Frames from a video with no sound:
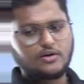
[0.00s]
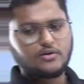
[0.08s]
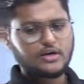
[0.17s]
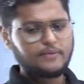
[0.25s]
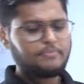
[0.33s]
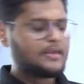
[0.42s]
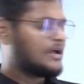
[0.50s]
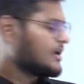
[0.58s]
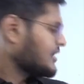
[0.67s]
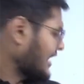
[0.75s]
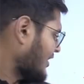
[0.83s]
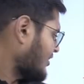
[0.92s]
Okay,
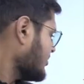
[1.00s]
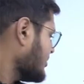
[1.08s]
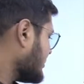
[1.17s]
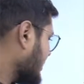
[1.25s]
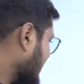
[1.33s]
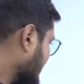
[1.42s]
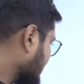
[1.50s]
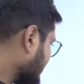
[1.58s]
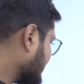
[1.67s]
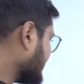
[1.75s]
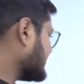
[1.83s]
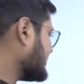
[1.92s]
now the
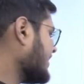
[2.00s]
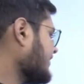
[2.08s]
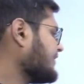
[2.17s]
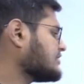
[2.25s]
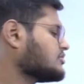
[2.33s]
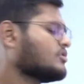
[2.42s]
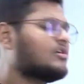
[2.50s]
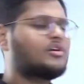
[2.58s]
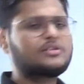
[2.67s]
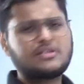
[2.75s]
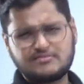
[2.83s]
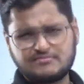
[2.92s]
CFSO
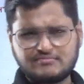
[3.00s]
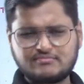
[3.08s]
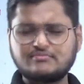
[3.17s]
or the